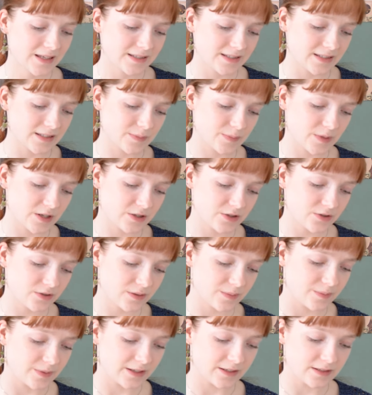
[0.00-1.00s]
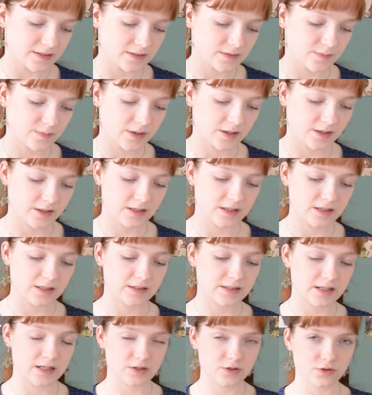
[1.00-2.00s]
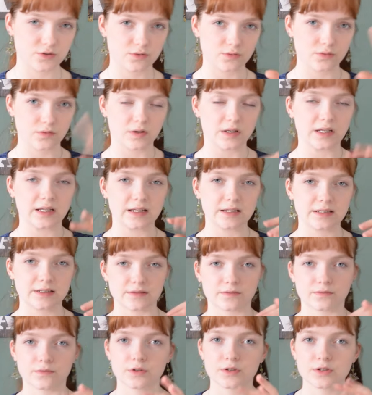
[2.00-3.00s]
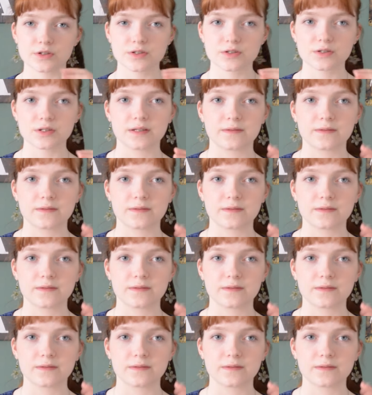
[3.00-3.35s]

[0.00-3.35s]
especially because my tension really differs.